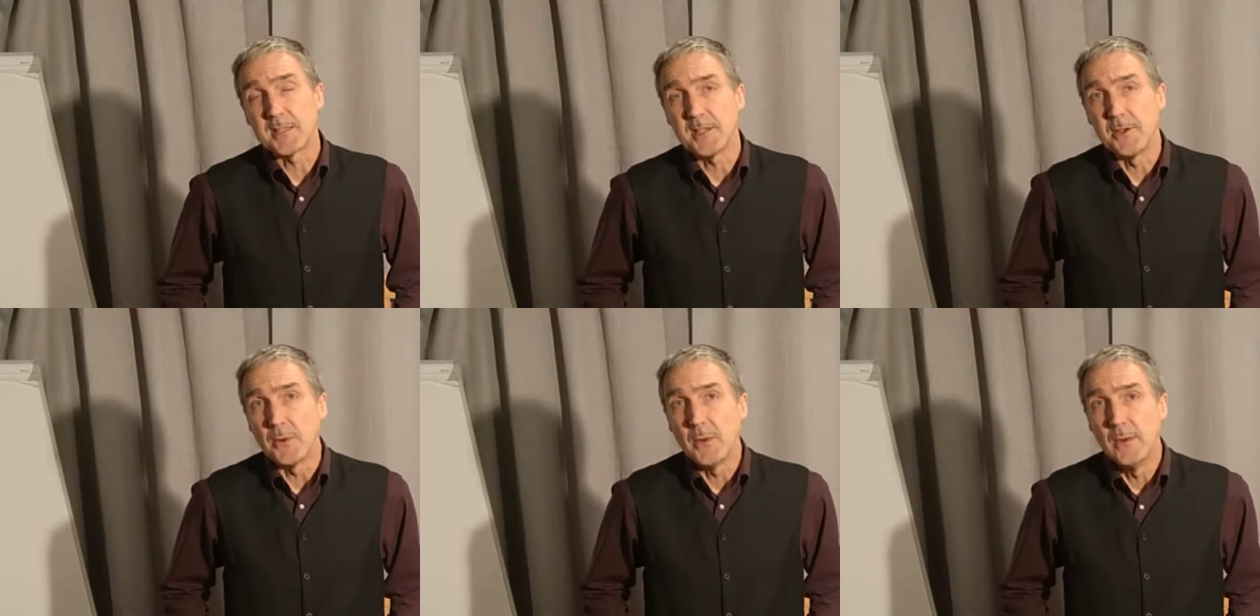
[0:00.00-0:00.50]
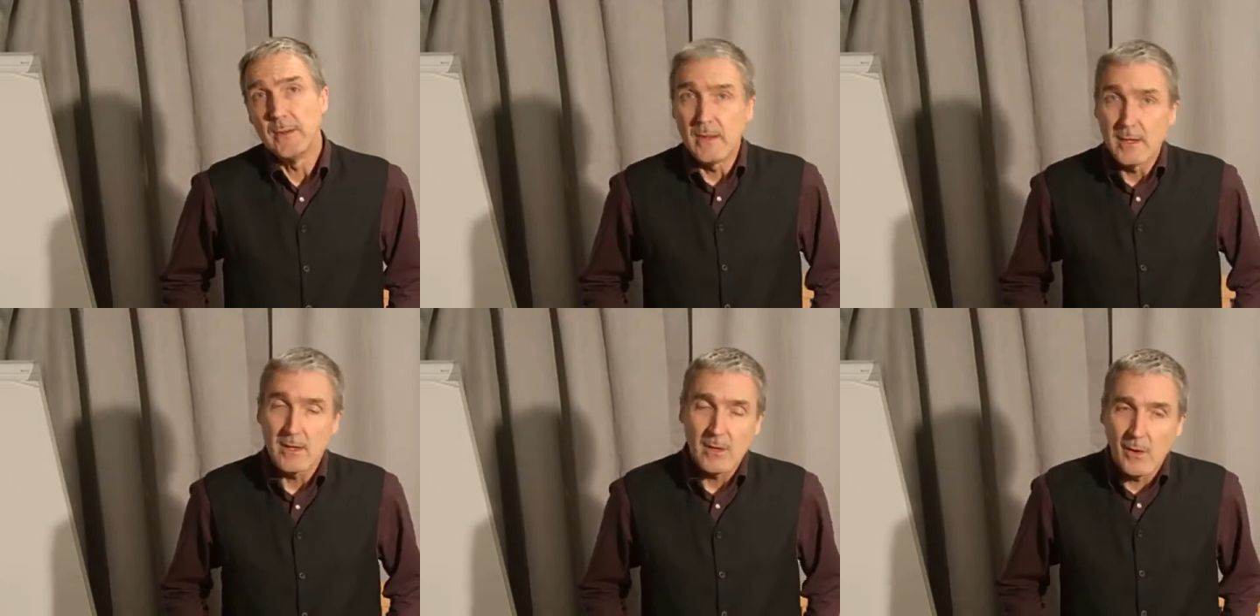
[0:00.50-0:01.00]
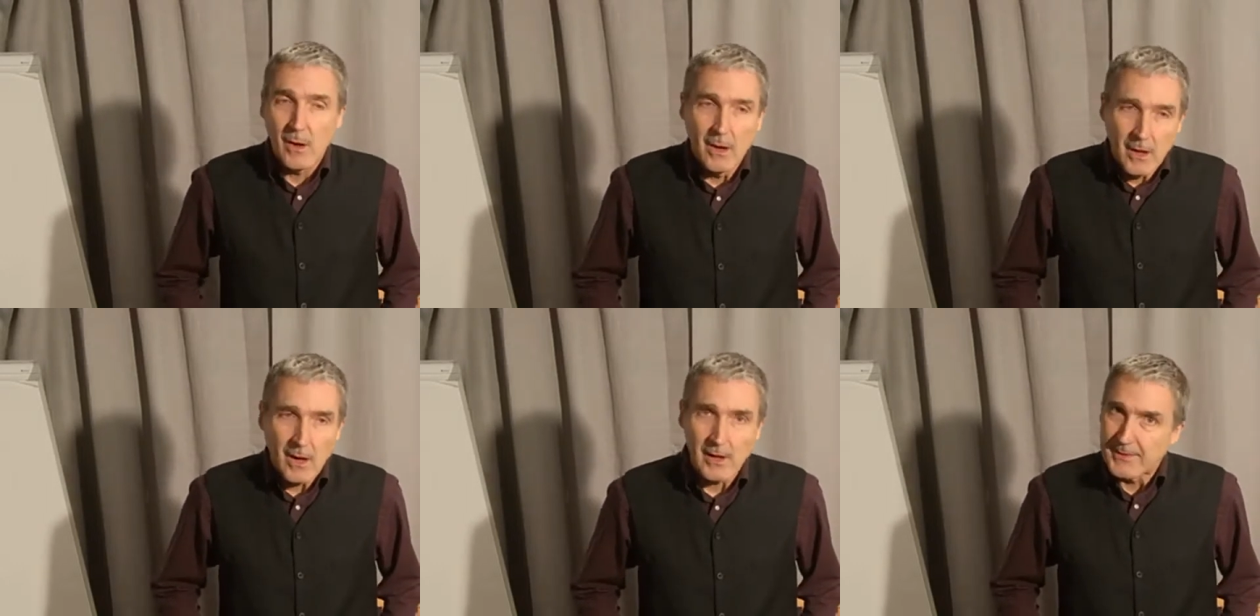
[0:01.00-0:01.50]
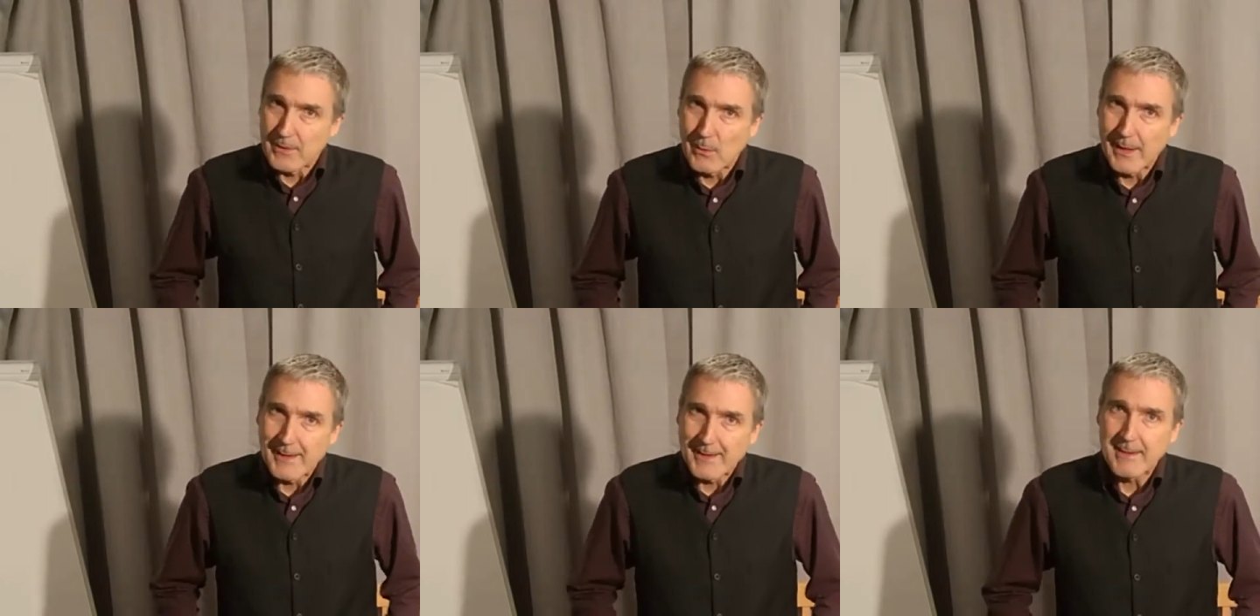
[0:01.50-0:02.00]
do. Uh, either
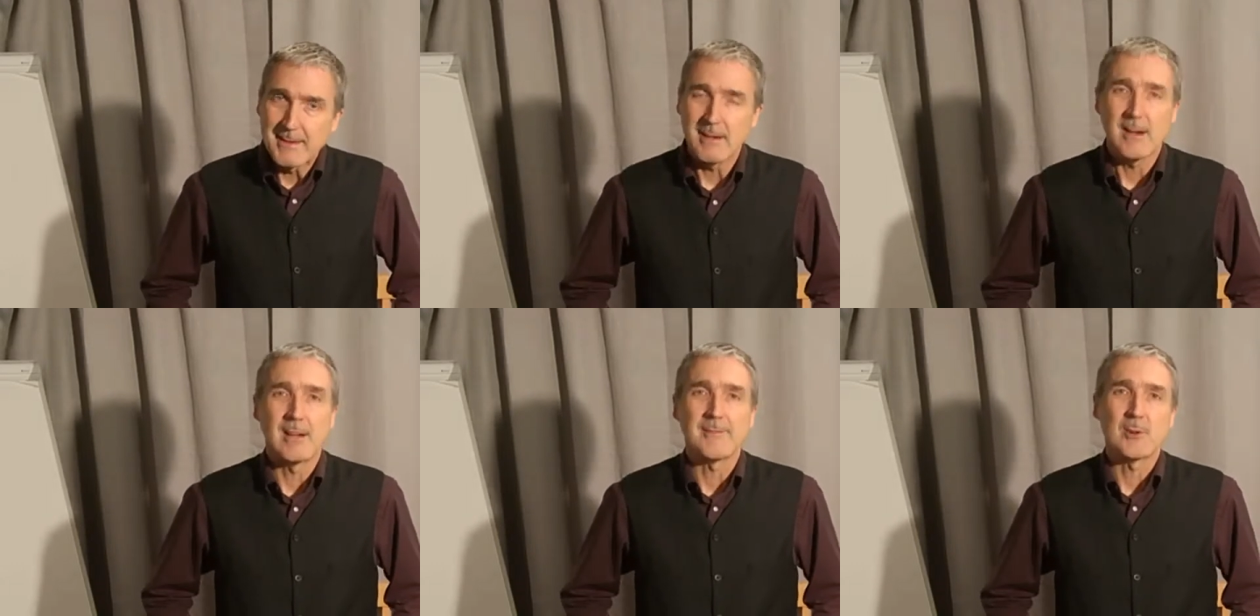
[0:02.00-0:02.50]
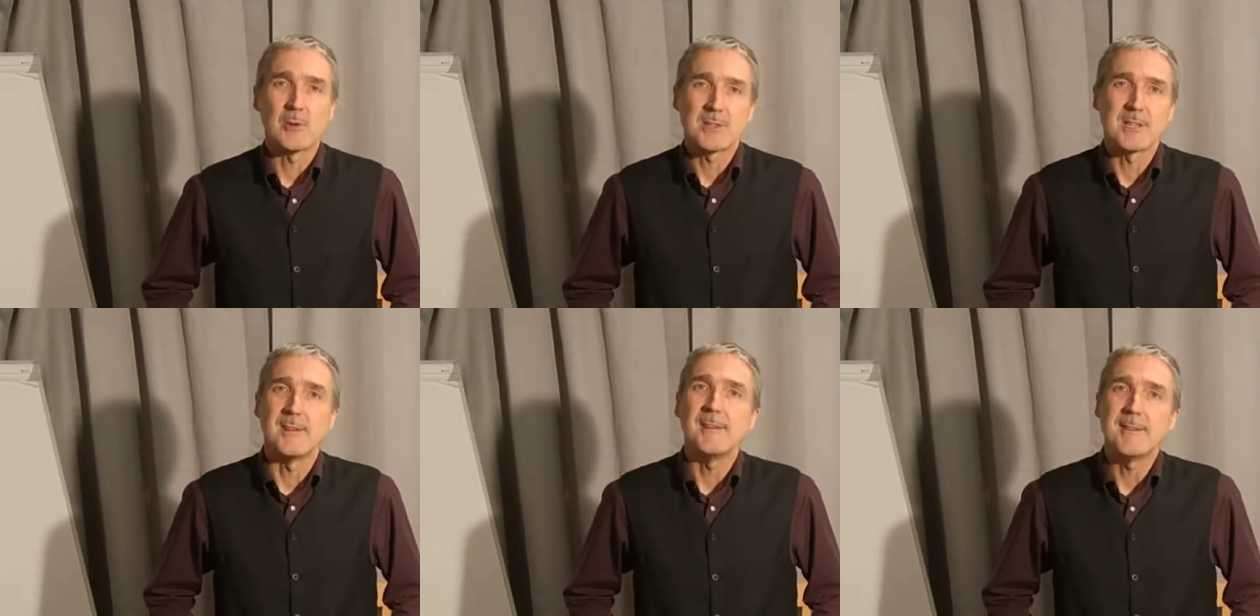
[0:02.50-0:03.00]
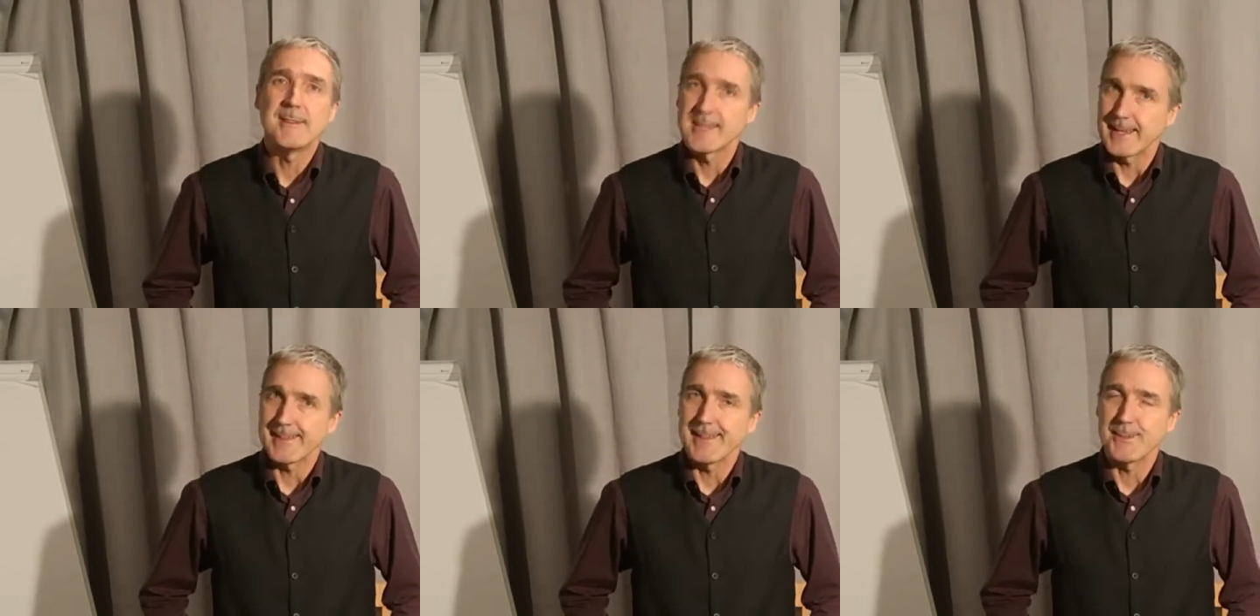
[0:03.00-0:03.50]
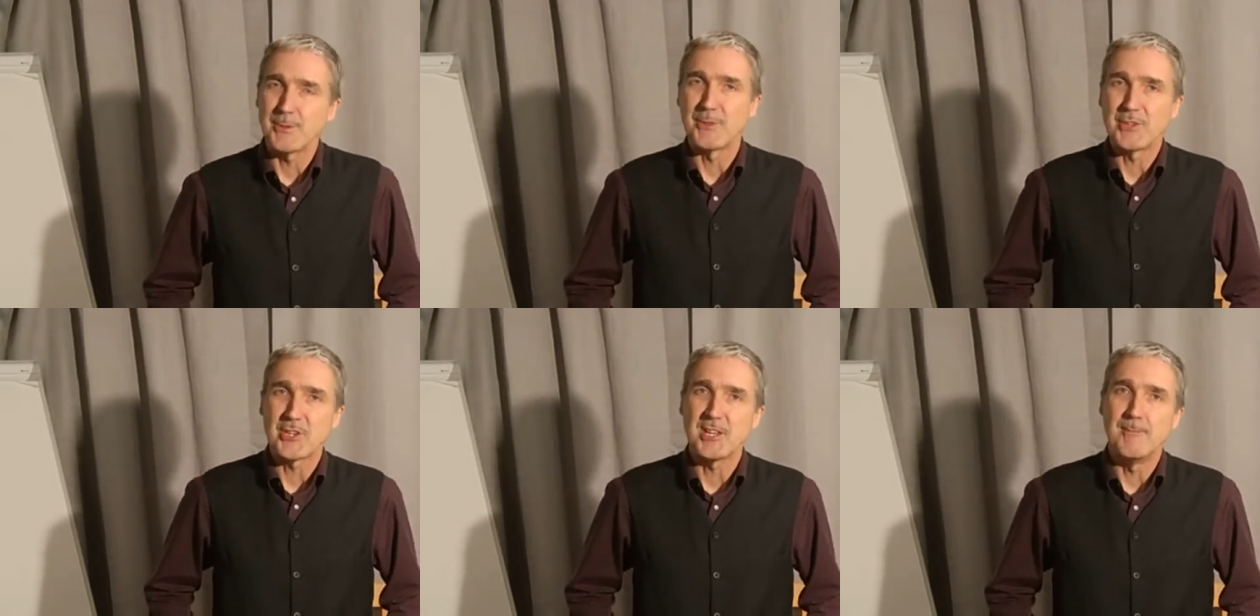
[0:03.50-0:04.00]
way, I've got to take that on the
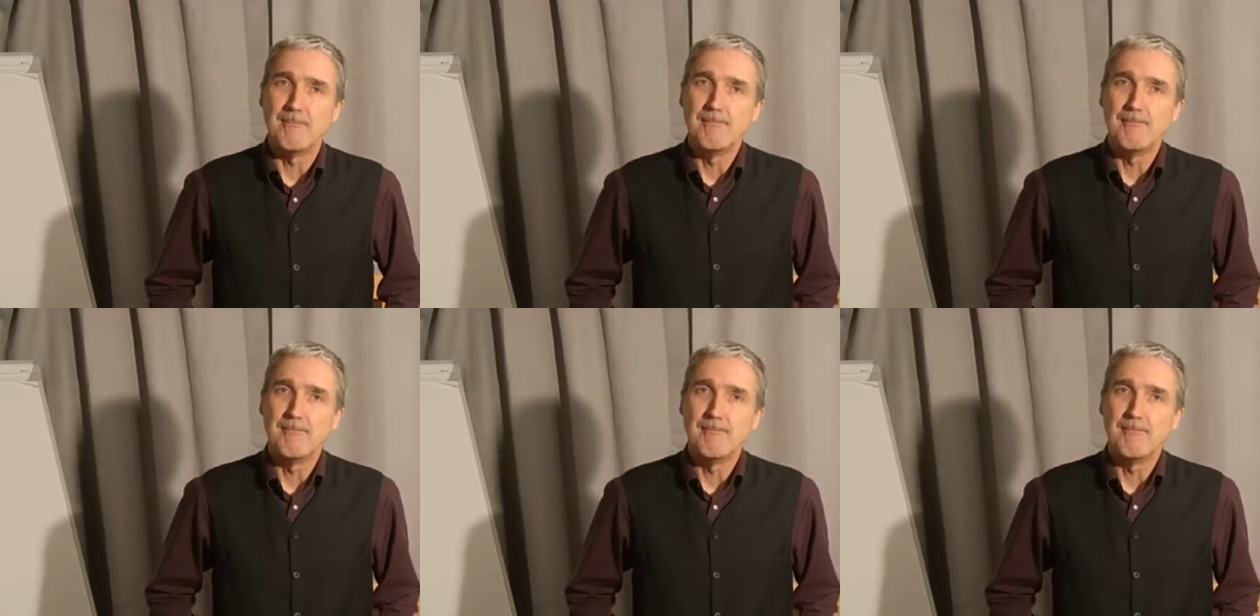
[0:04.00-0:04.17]
chin.